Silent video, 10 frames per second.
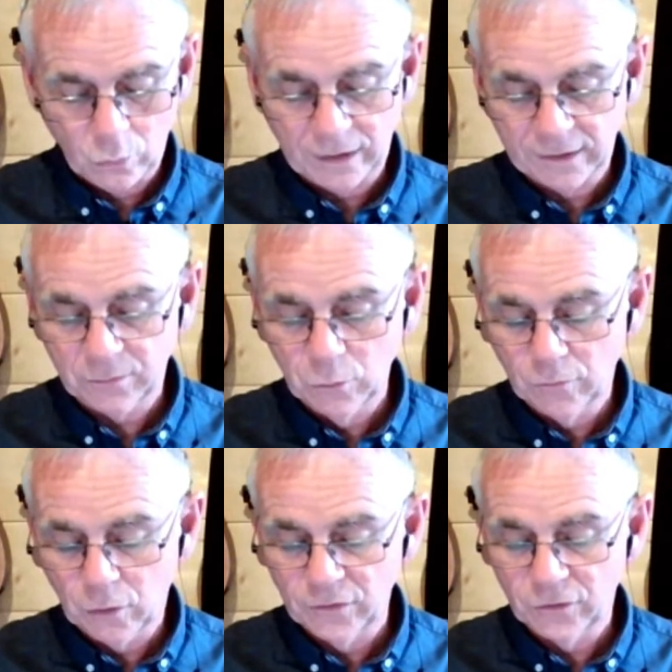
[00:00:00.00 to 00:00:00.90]
Okay, let's
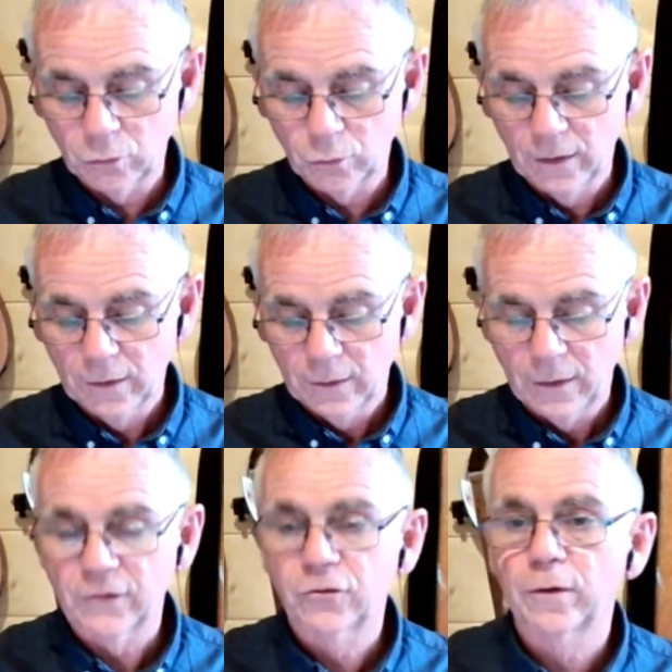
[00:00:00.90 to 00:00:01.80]
move on to
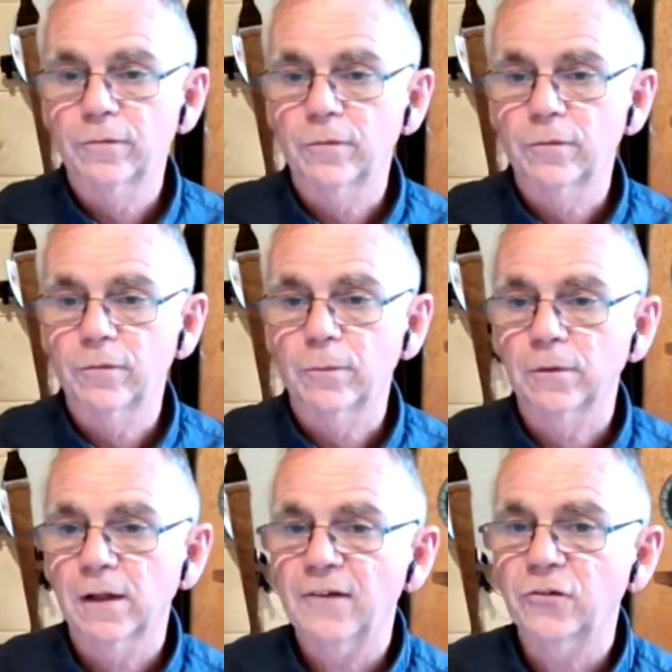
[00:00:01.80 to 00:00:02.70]
a story from
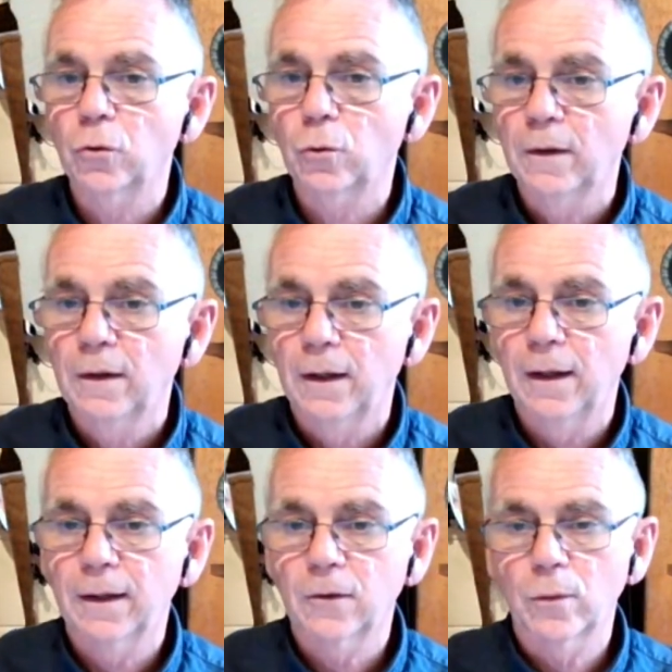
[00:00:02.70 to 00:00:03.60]
Glasgow.
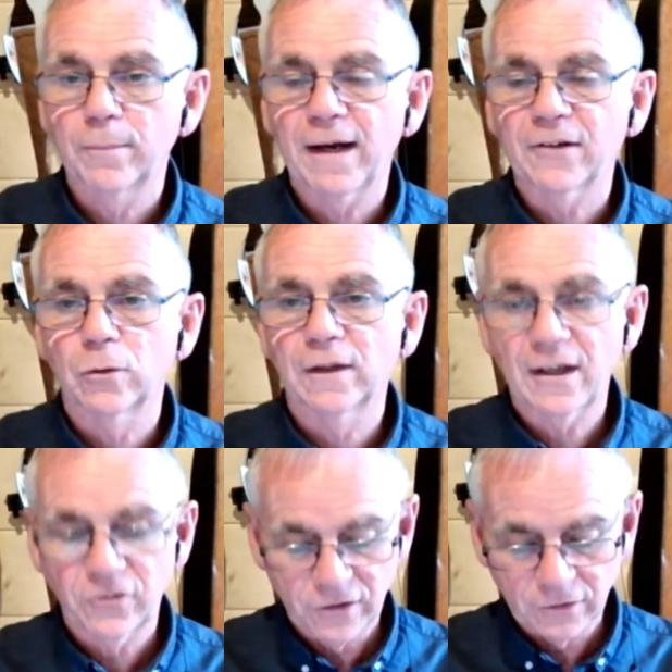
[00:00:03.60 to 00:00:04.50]
Going back to
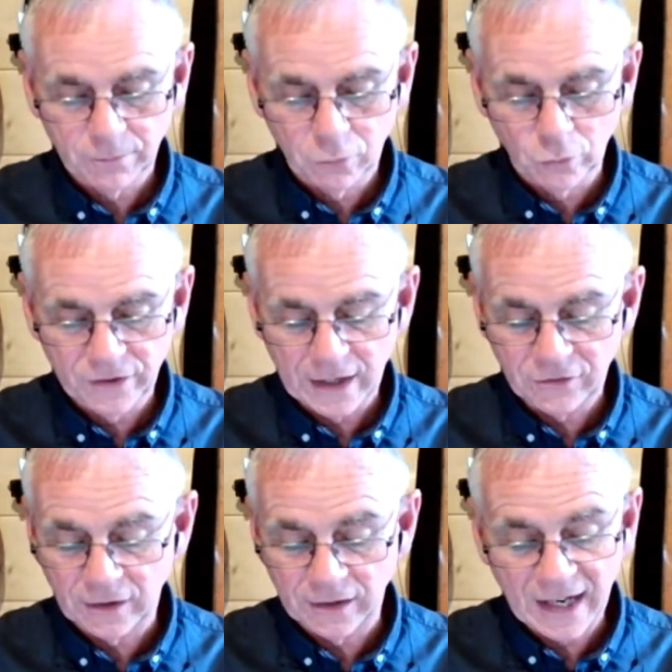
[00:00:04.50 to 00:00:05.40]
last year's
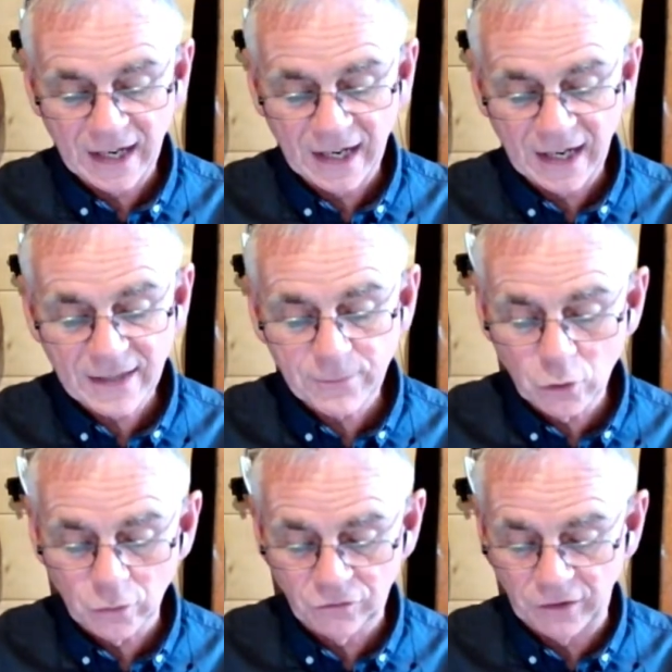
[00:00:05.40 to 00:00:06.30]
protests in
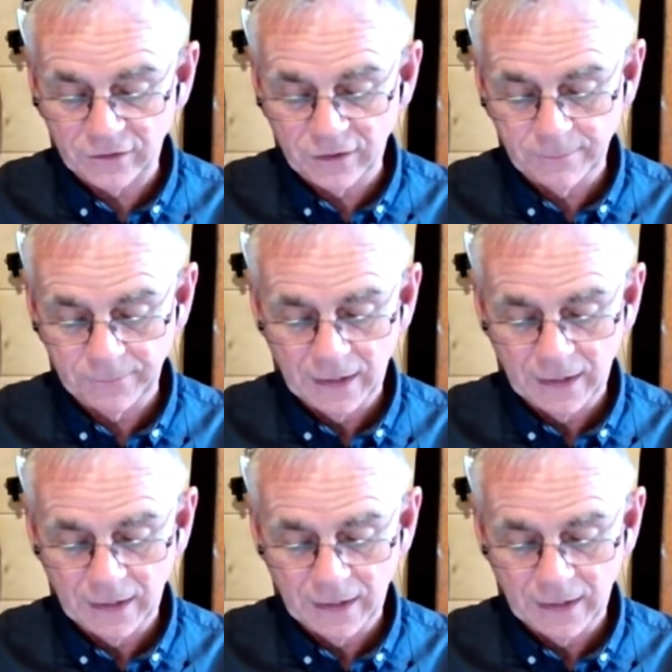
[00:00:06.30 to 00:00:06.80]
Kenmure Street.